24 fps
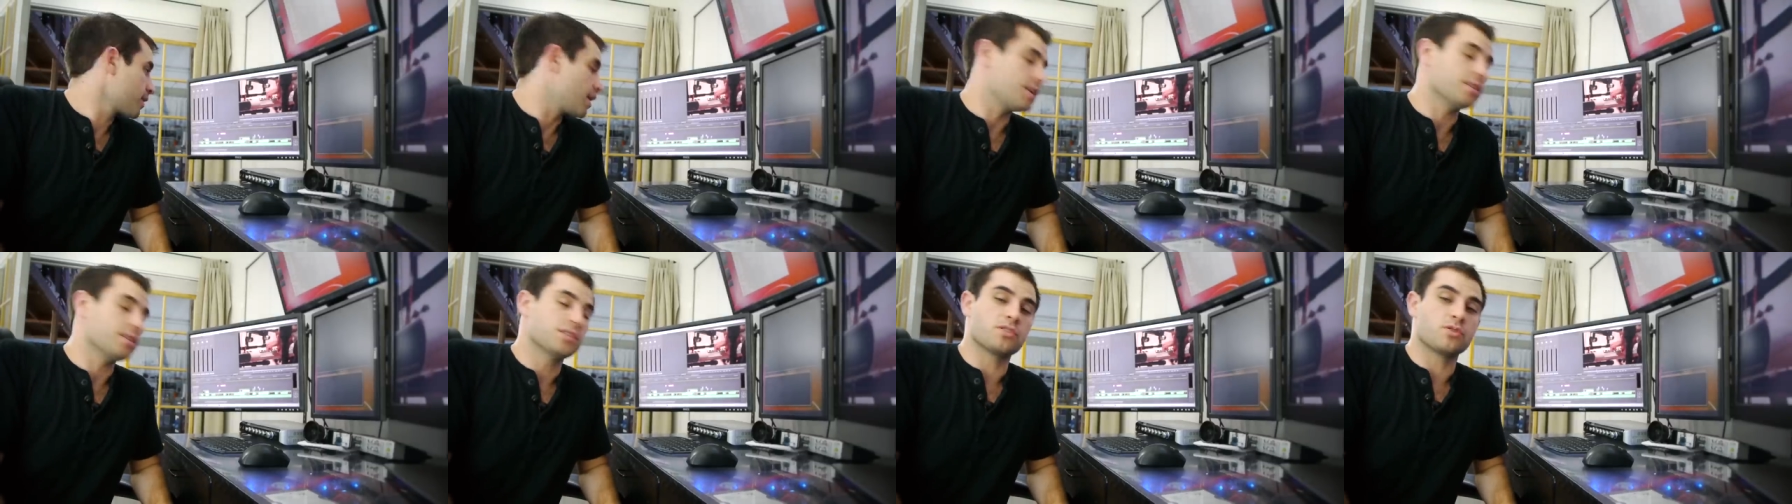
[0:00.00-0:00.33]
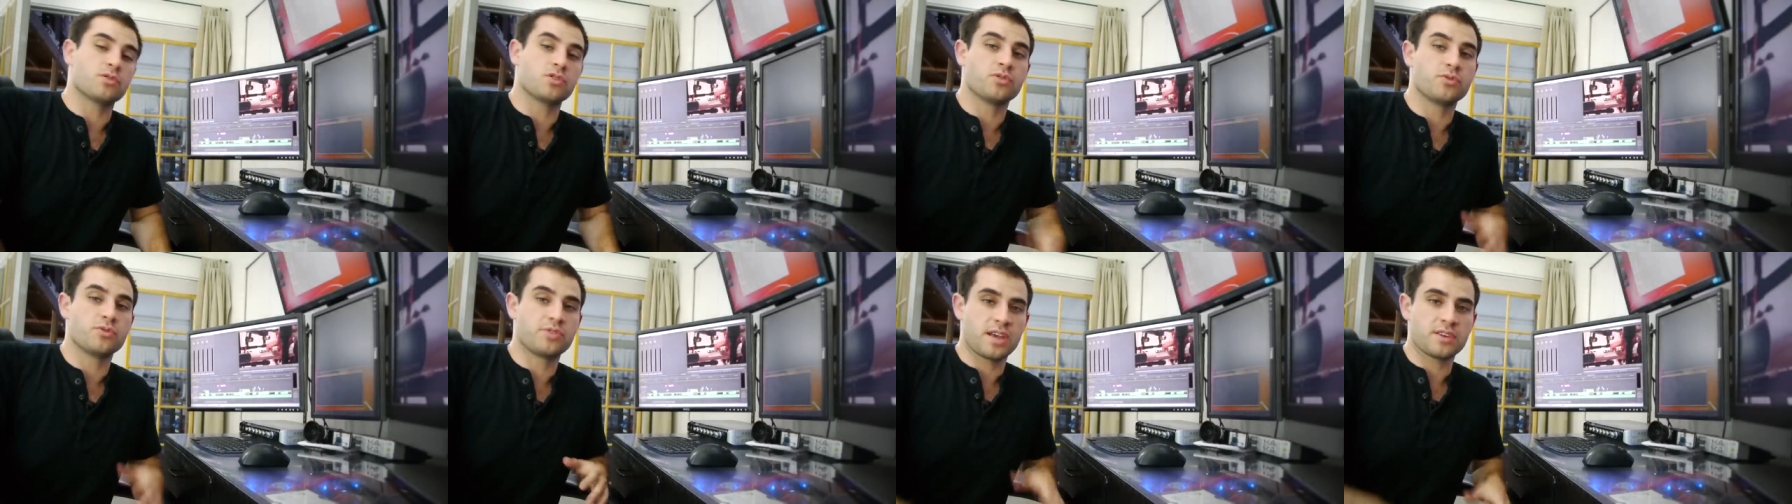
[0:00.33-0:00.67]
And so
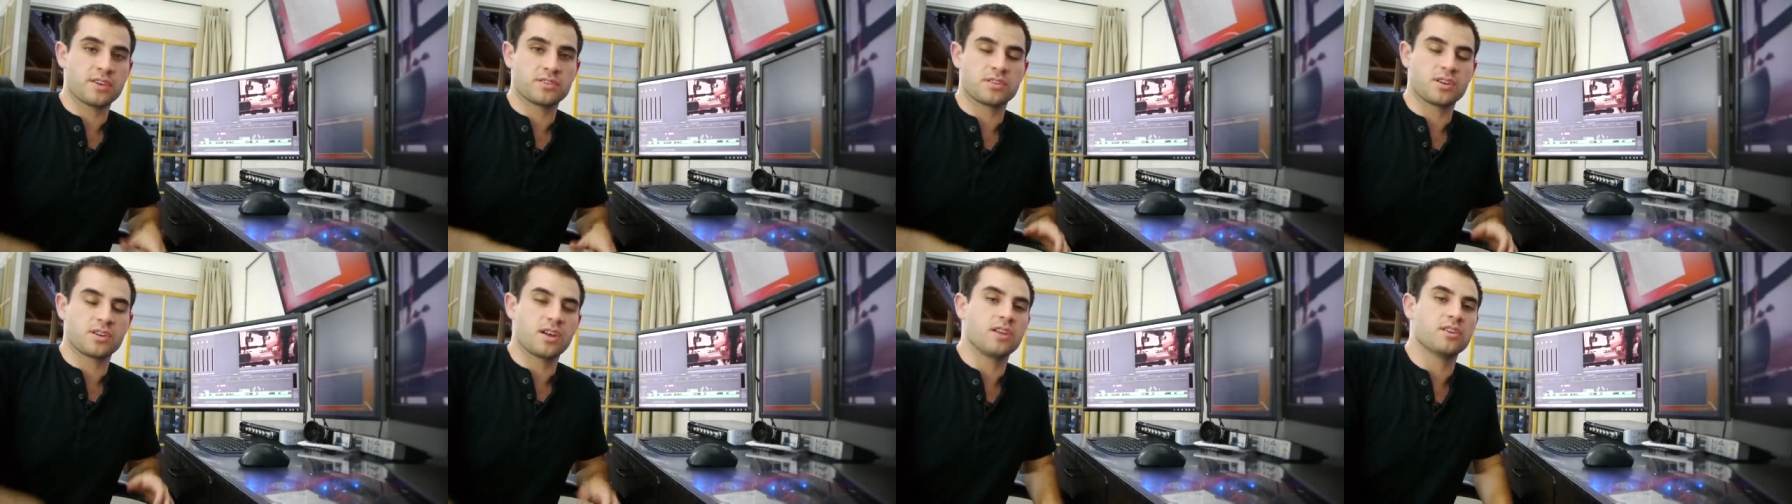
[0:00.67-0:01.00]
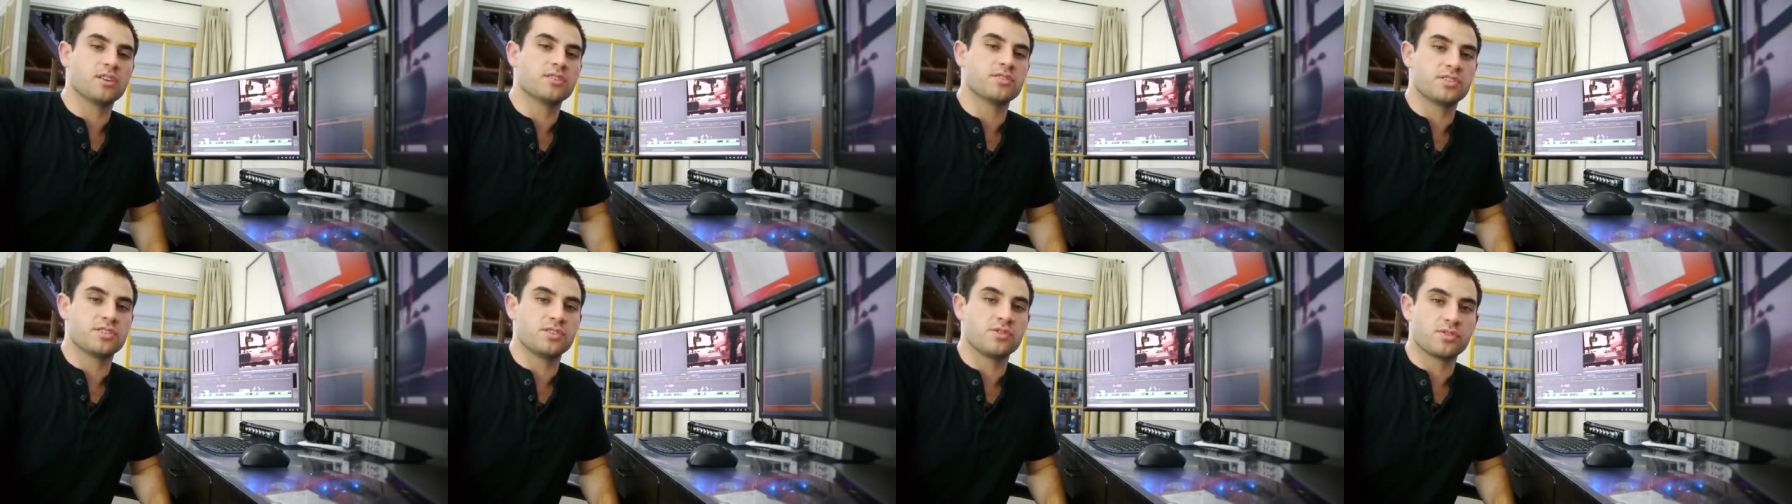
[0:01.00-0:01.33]
two thousand
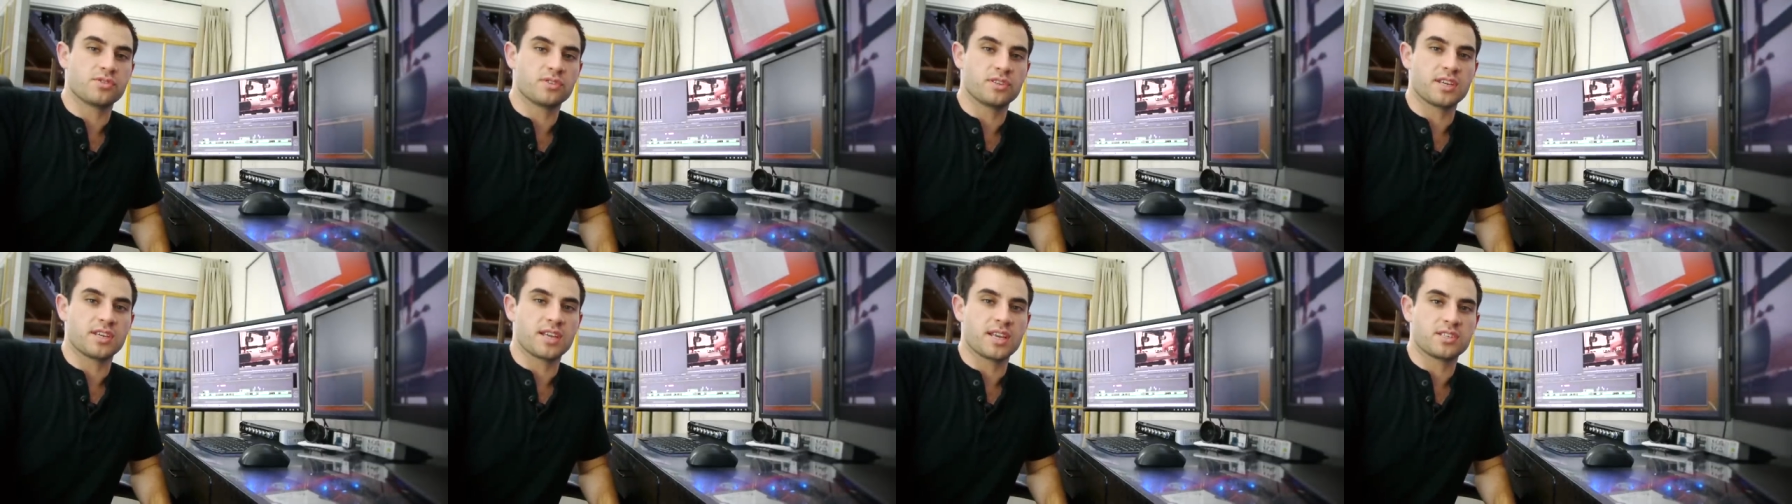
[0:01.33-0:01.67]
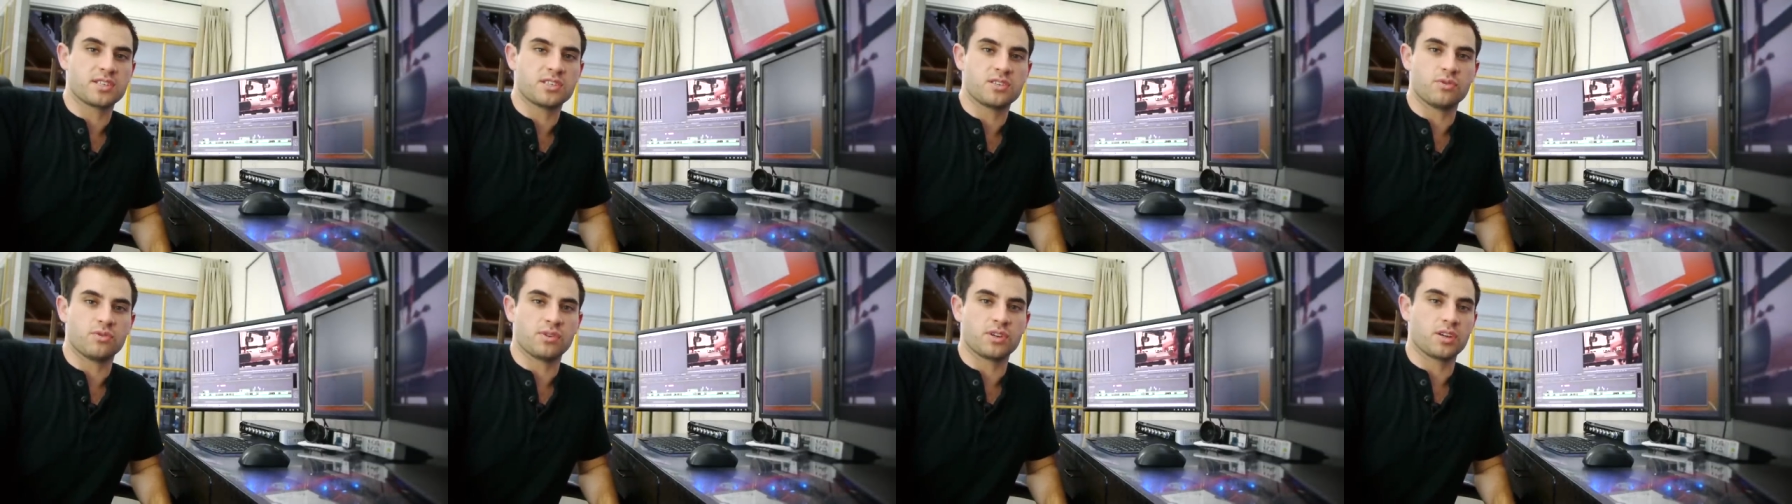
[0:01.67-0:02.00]
dollars usually
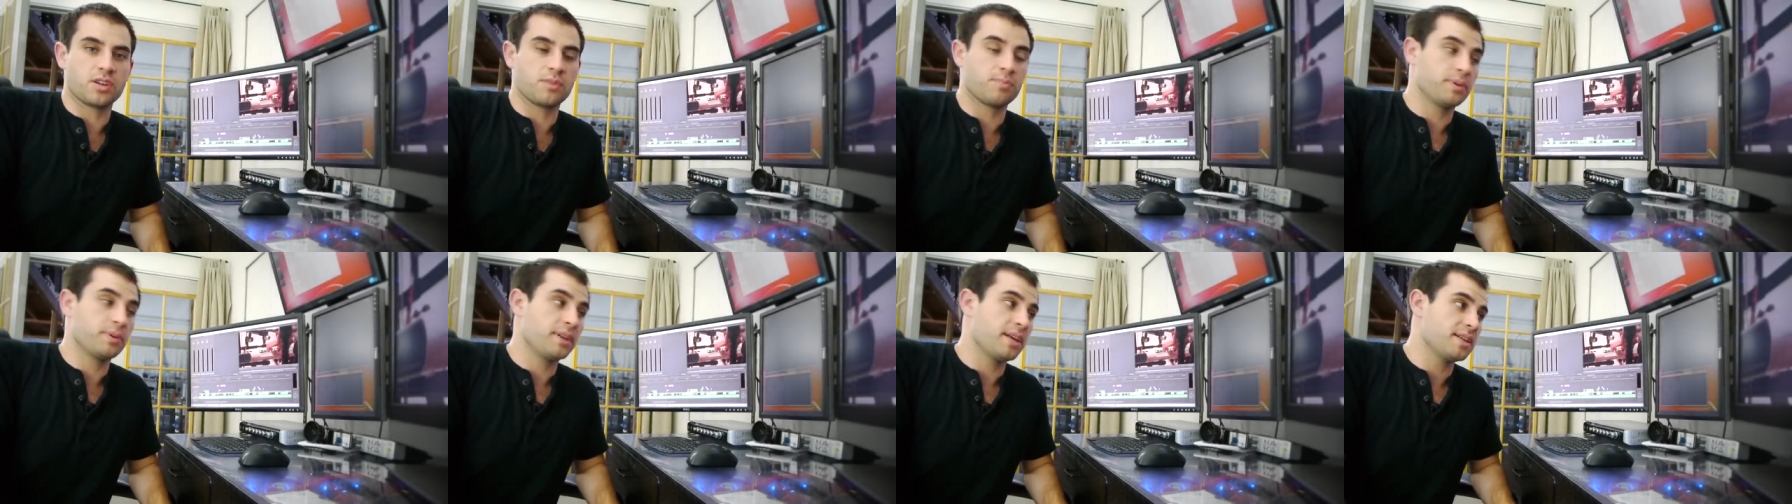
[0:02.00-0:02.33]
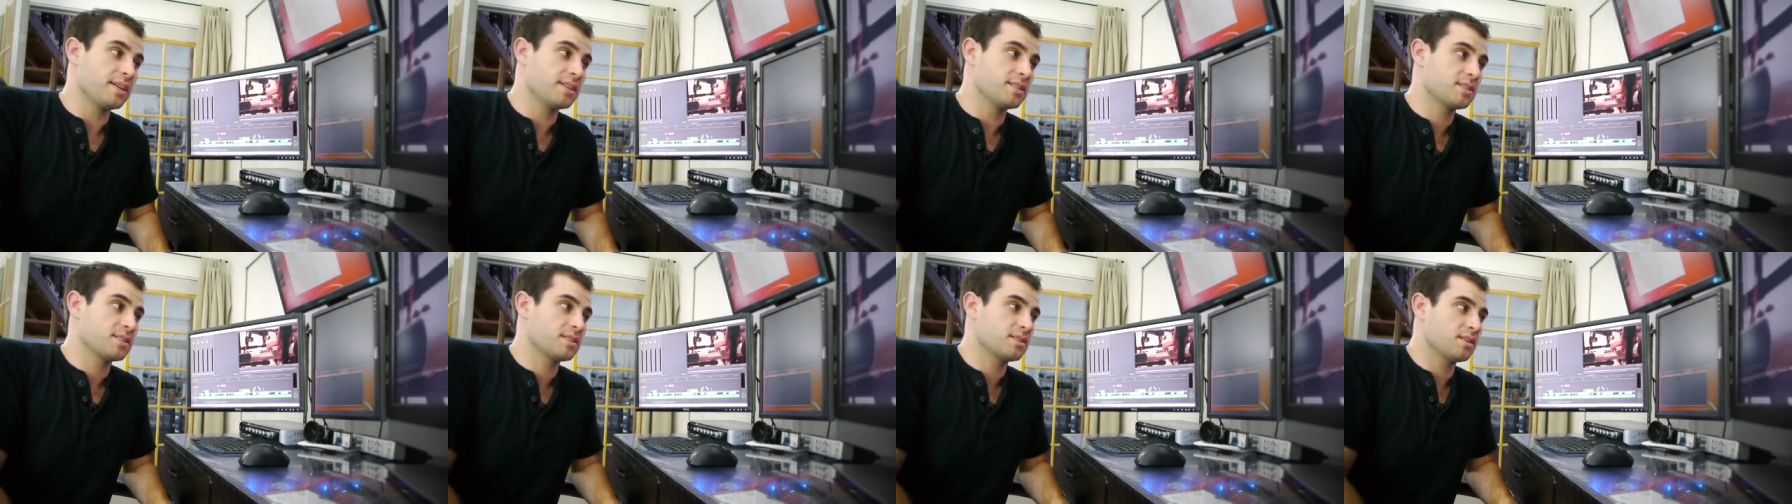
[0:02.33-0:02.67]
gets you in a good
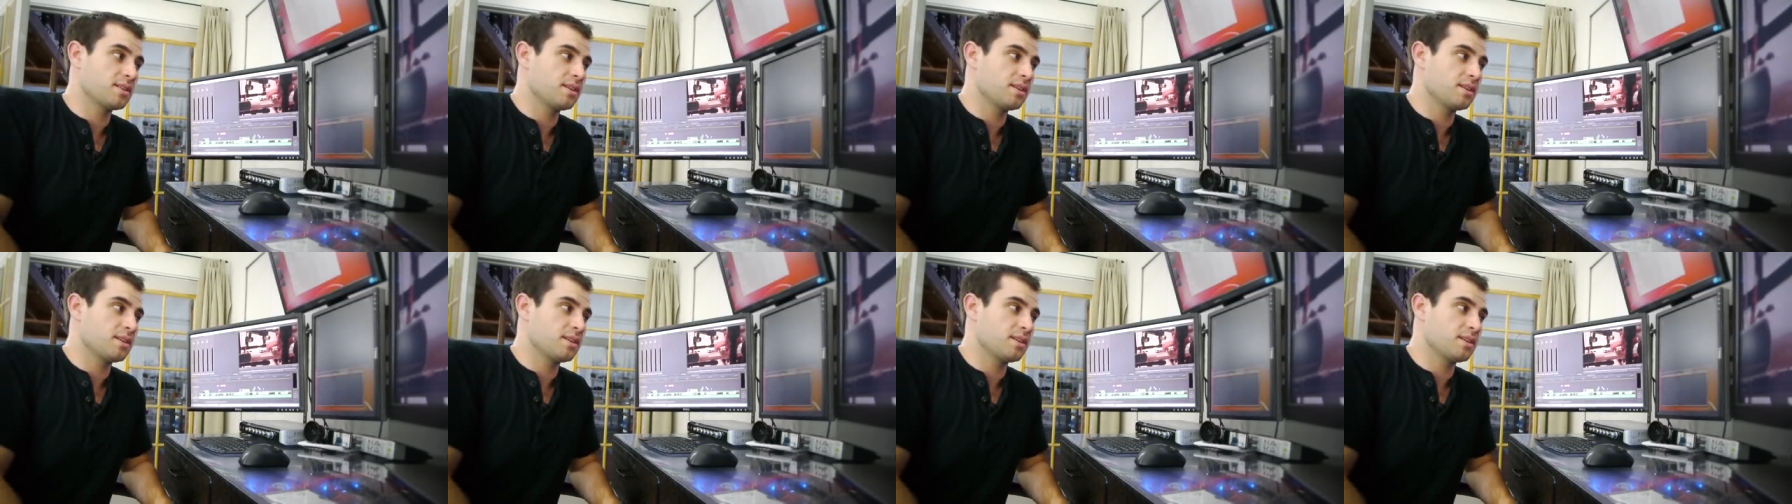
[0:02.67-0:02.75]
place